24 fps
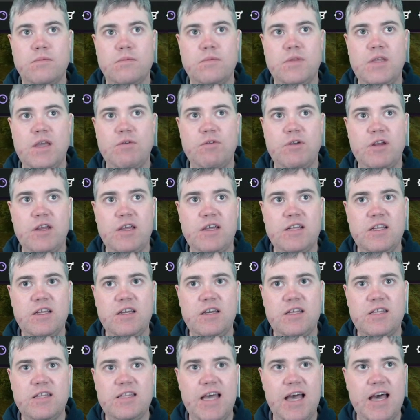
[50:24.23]
Yeah, when I click
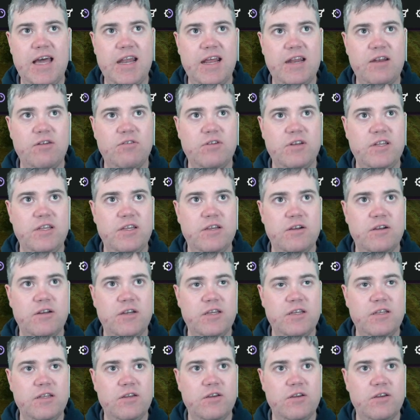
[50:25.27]
on that, I don't hear it.